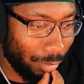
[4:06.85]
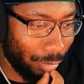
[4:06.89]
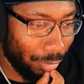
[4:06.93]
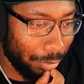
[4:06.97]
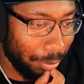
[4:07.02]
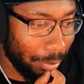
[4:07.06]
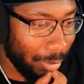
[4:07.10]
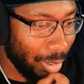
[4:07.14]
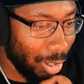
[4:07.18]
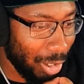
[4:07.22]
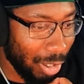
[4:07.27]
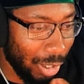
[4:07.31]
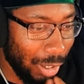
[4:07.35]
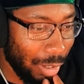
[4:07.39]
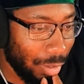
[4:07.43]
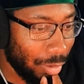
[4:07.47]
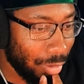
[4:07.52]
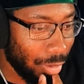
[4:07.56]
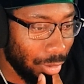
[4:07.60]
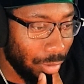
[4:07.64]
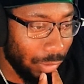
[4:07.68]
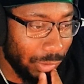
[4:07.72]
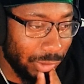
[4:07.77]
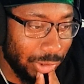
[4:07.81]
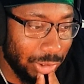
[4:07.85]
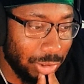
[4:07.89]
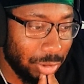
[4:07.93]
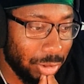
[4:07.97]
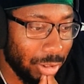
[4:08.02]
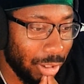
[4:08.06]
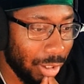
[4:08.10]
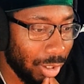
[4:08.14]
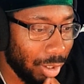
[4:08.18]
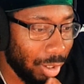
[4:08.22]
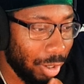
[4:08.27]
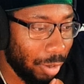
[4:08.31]
Man, I don't know. She's
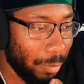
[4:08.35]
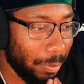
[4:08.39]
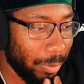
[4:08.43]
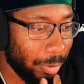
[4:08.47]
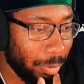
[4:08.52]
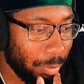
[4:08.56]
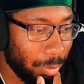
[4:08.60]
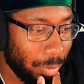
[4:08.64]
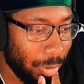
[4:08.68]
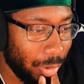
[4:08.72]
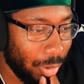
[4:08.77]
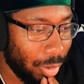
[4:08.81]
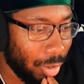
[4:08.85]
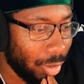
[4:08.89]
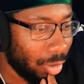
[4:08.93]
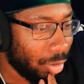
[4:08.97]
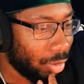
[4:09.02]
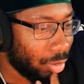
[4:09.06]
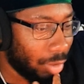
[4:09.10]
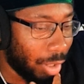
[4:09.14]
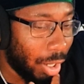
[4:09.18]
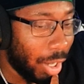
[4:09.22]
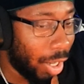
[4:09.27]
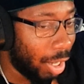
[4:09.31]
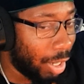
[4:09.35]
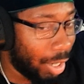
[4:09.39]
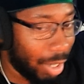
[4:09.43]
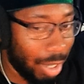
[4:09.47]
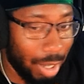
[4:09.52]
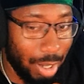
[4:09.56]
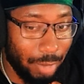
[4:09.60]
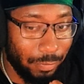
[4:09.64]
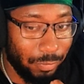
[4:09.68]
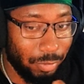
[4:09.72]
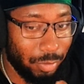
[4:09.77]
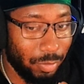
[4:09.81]
trying to help him. I
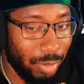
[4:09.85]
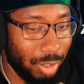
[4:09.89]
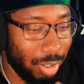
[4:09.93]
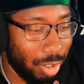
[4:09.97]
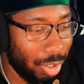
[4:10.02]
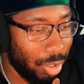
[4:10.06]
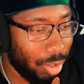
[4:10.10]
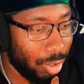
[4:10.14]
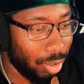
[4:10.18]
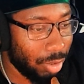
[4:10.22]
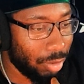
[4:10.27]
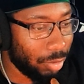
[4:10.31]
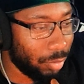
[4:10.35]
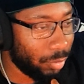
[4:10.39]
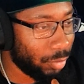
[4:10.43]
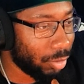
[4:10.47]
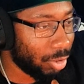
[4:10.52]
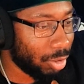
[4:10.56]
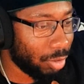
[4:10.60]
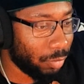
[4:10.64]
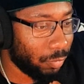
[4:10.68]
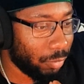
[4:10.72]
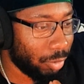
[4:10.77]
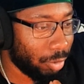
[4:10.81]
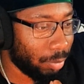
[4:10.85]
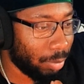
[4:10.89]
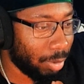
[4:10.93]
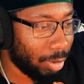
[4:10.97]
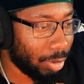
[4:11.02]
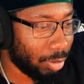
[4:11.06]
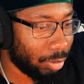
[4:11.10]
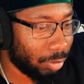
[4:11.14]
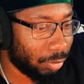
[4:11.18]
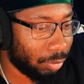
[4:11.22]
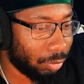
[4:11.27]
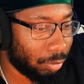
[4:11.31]
have no idea who she with, bro.